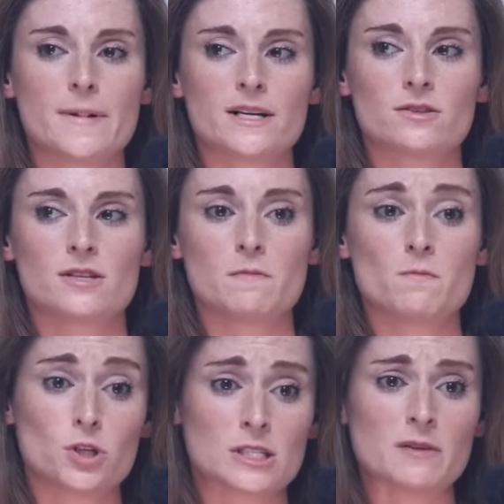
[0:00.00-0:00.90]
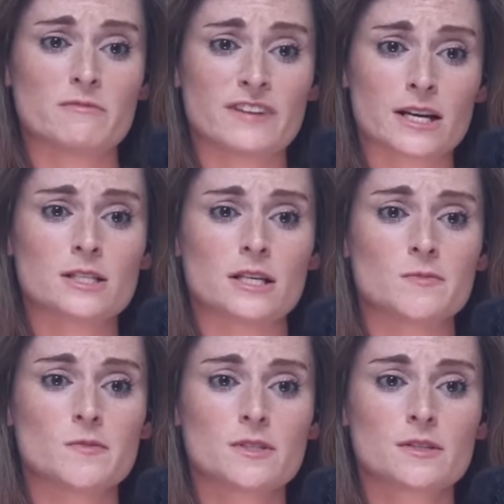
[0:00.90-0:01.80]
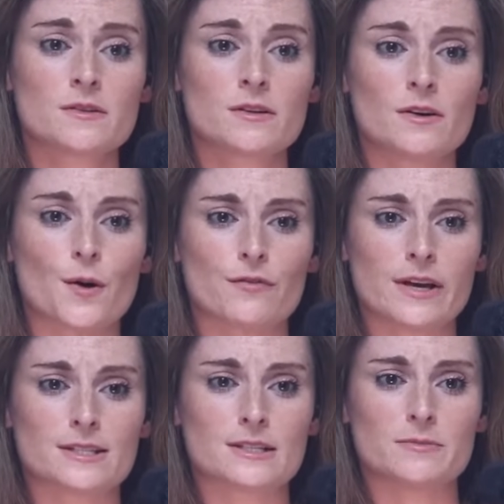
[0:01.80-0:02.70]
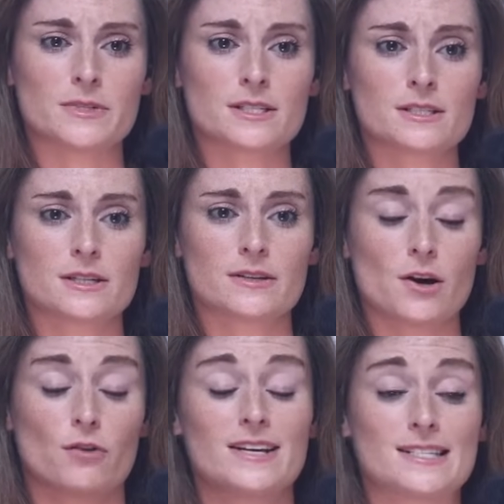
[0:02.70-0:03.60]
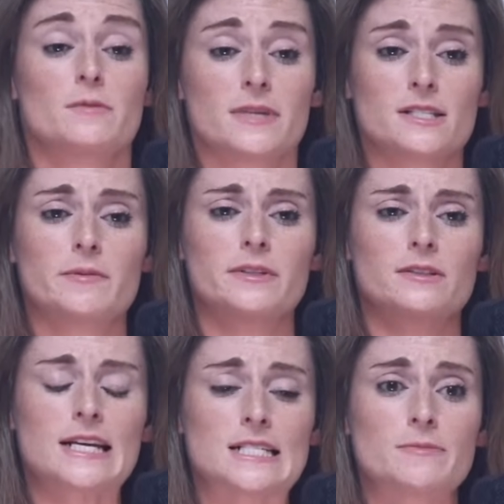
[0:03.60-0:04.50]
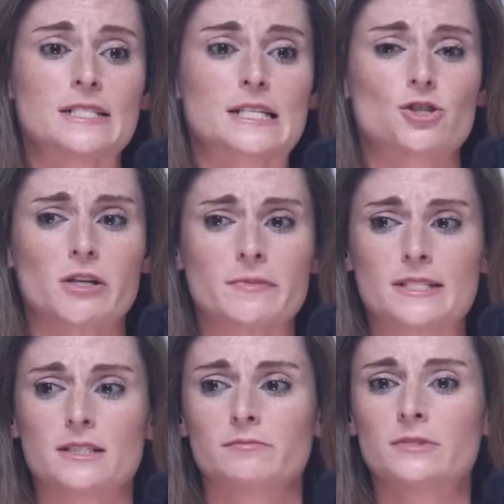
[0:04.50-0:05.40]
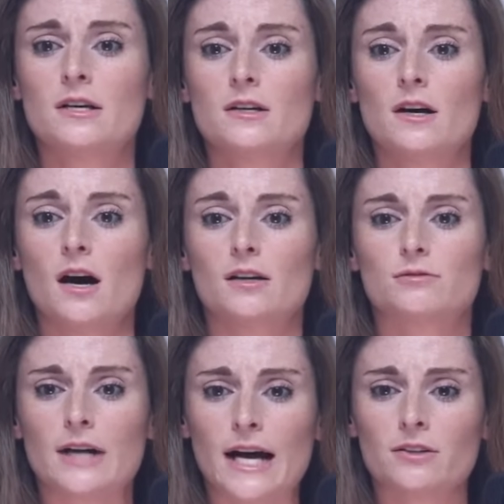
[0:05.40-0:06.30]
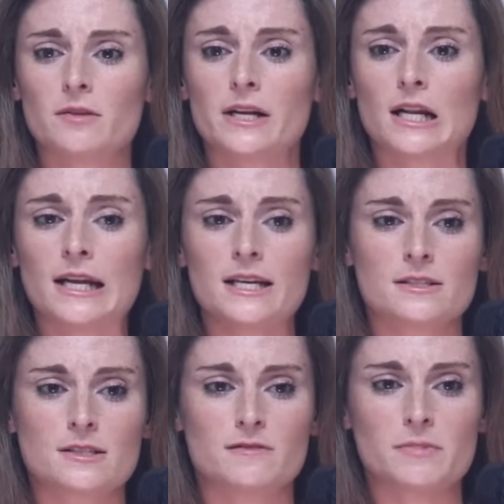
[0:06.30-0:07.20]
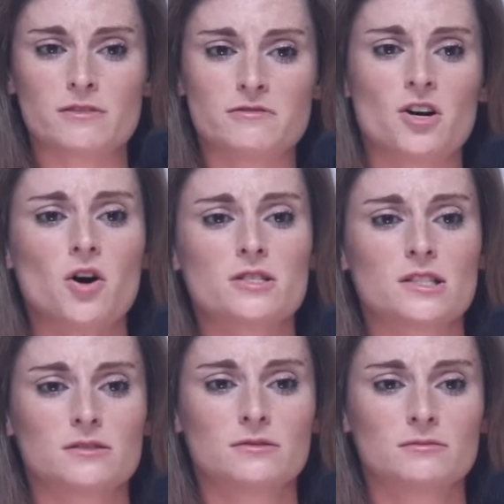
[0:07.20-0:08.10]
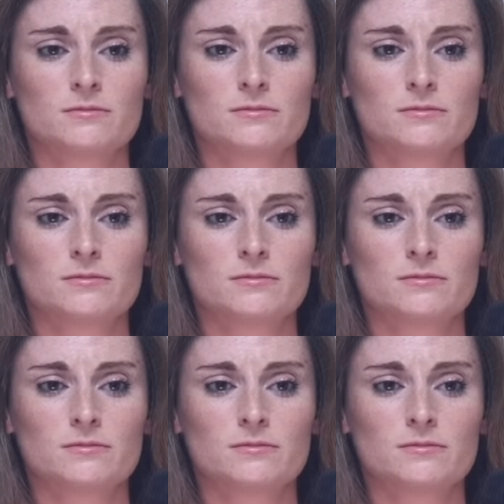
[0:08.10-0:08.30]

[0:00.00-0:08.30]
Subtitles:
but the Muslim victims of Islamism and Islamist extremism around the Middle East have been forgotten.